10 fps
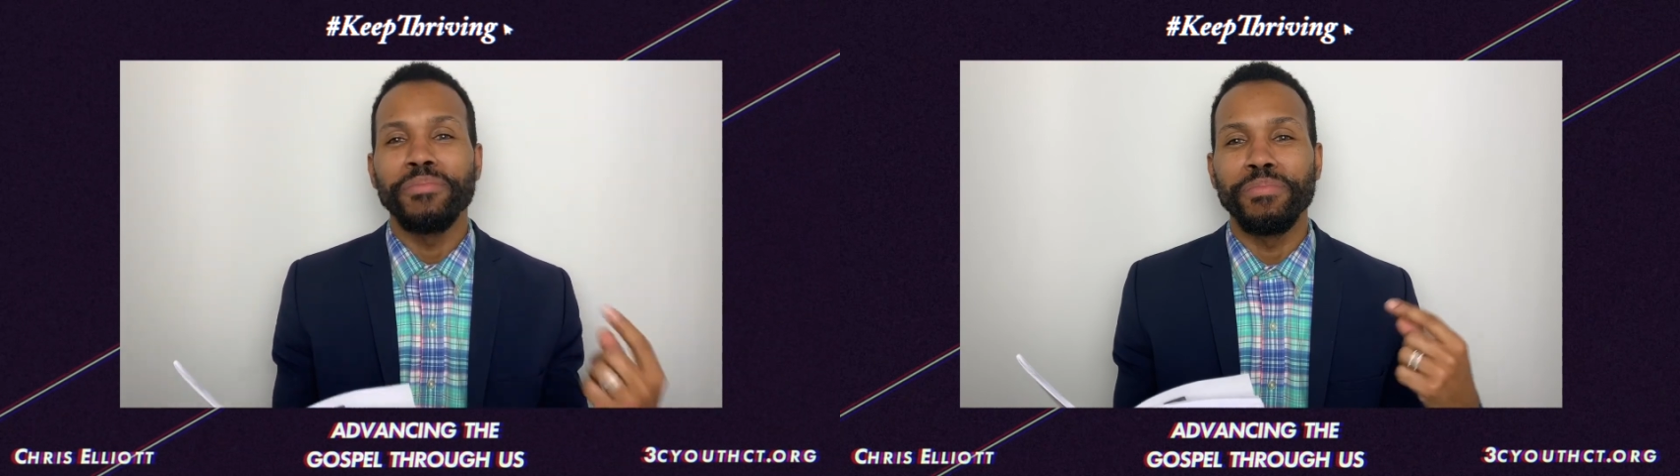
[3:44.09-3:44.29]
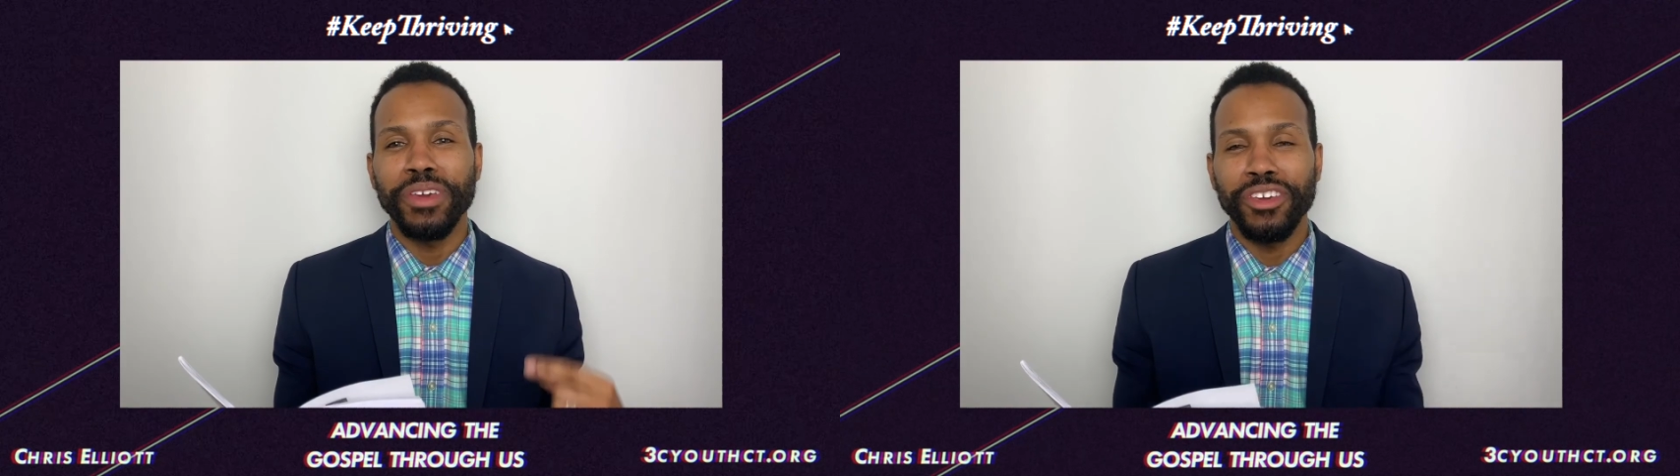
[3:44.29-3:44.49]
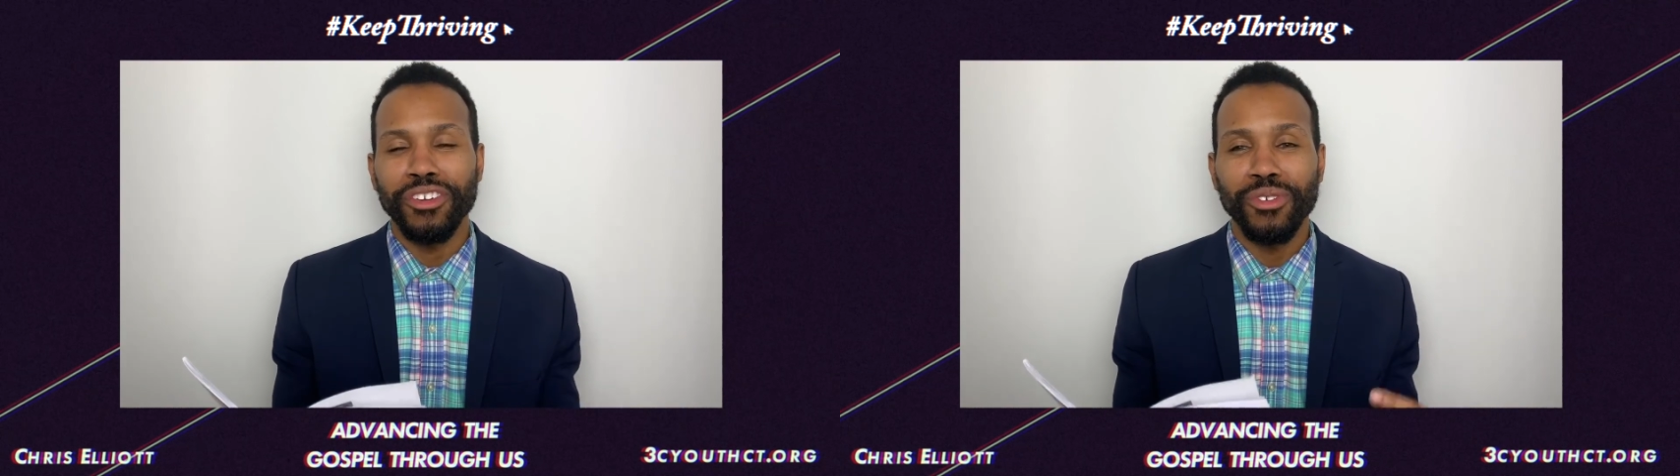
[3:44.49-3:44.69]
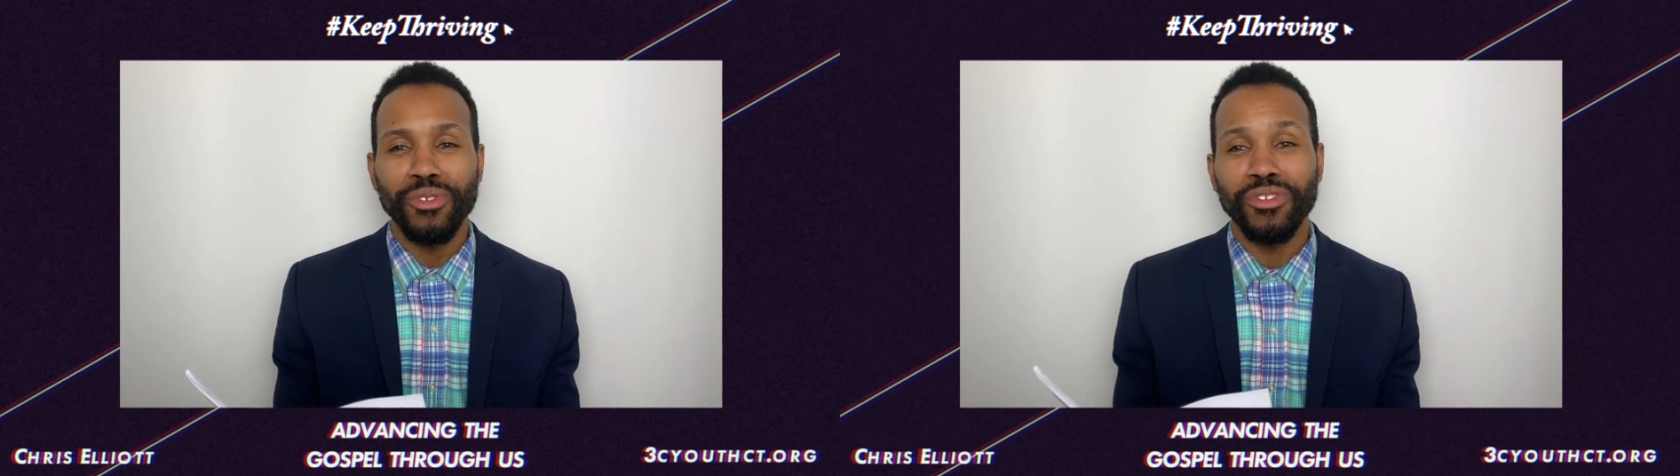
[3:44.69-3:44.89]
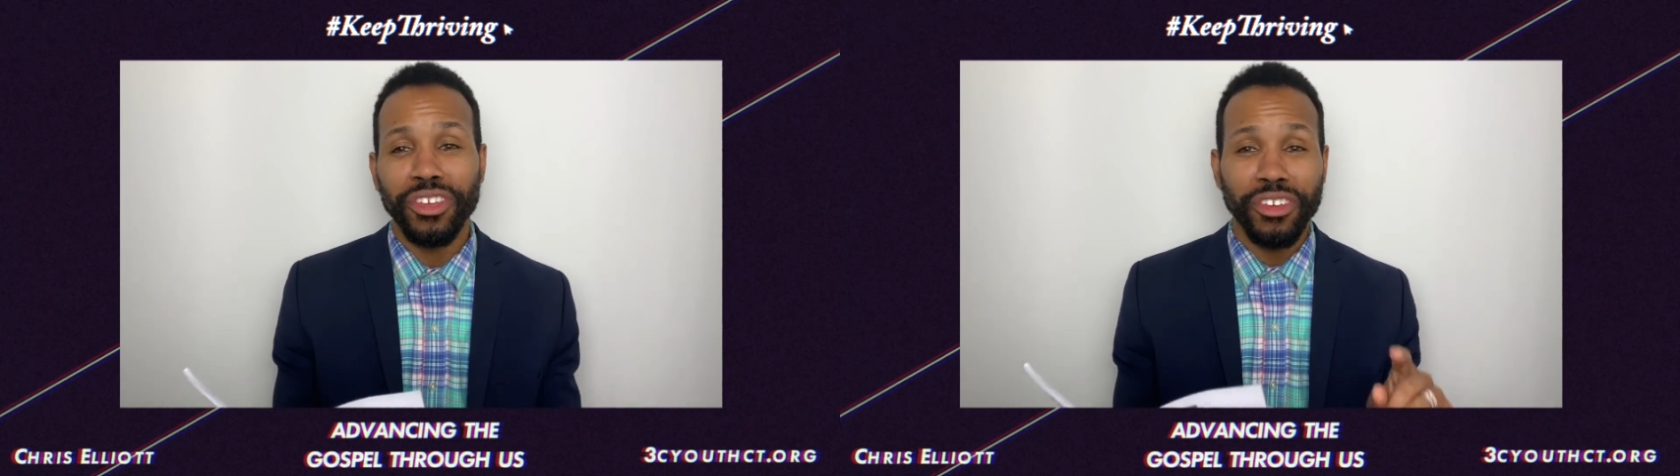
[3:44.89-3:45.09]
be
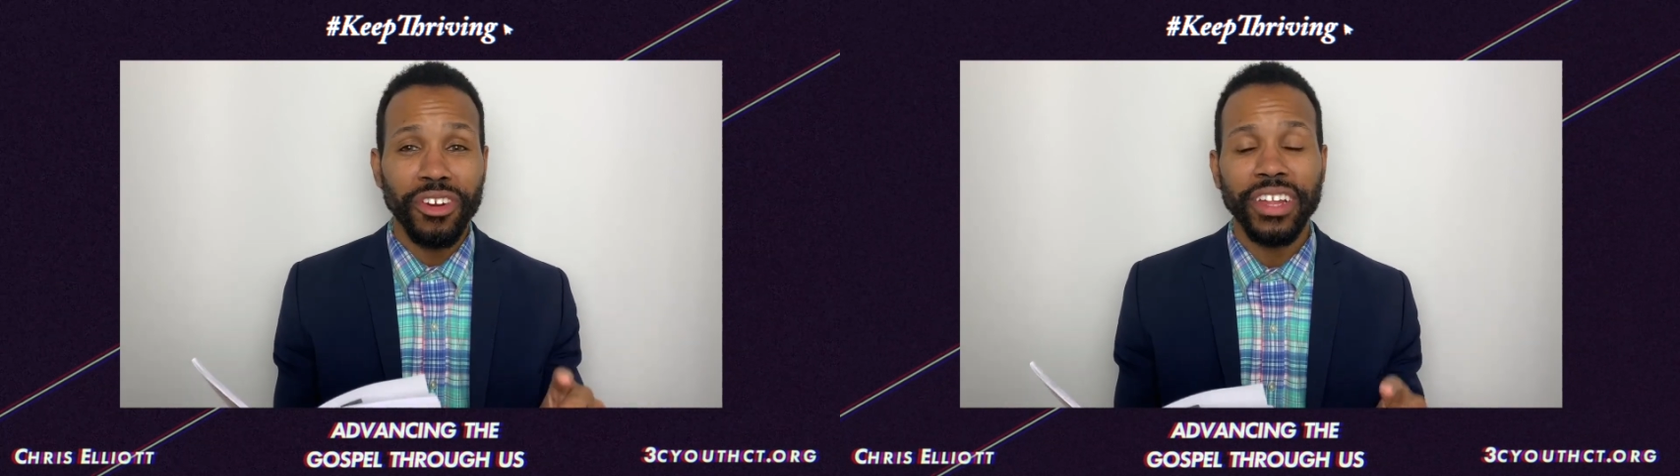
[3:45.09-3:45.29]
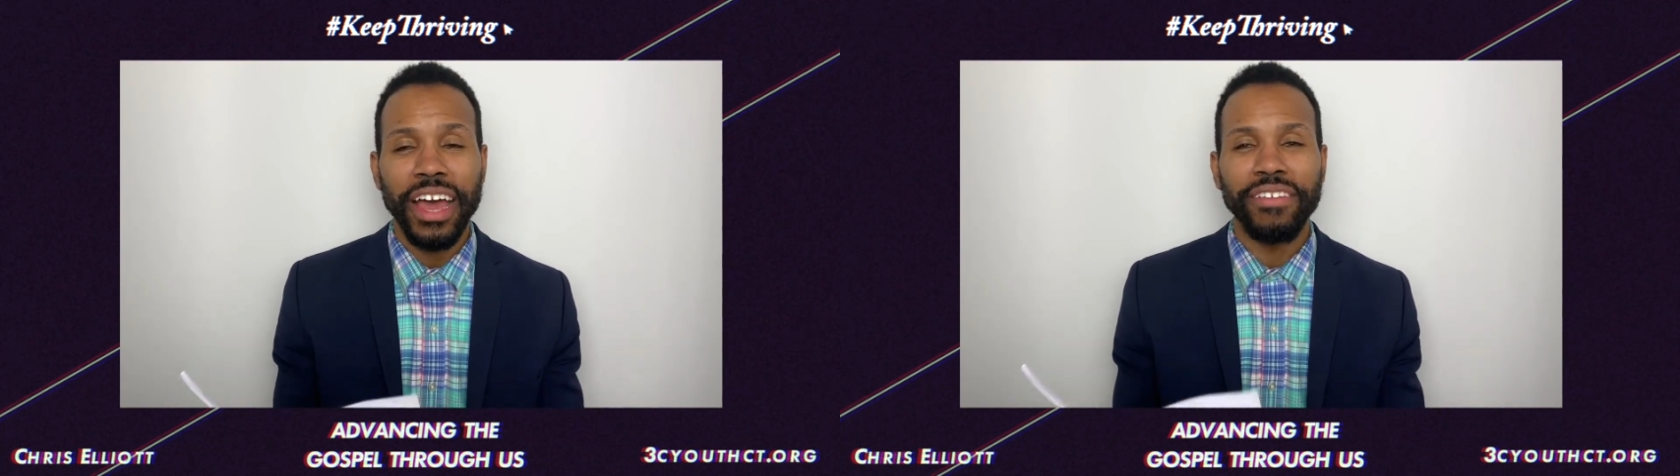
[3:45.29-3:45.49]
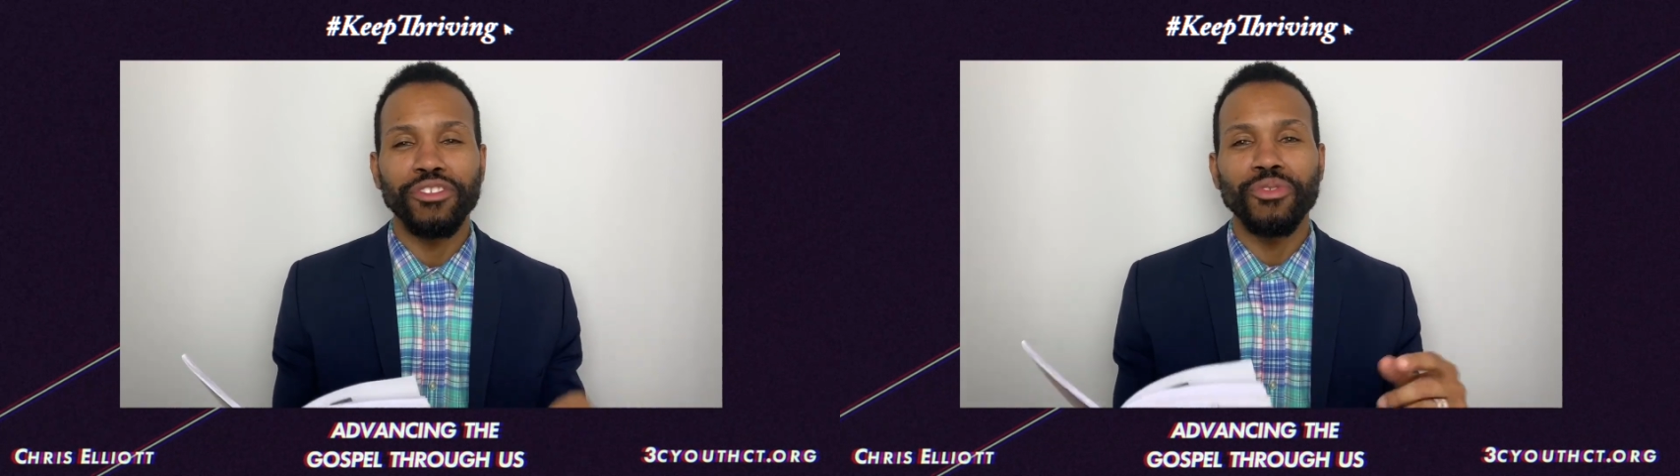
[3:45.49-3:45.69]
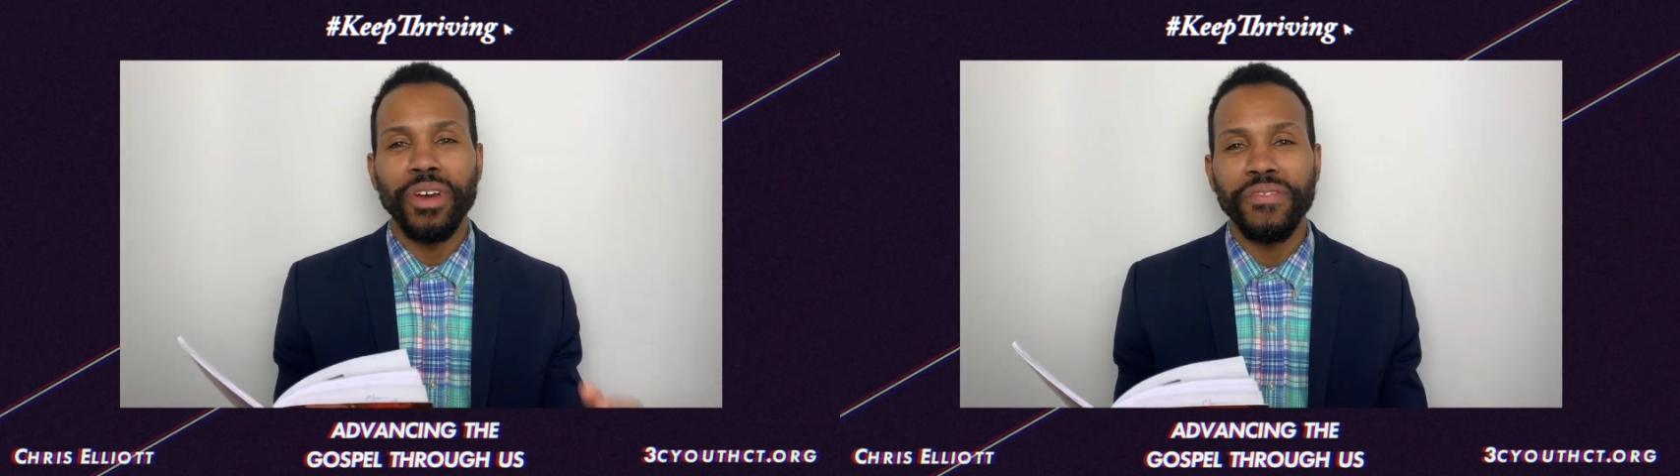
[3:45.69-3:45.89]
used in your life to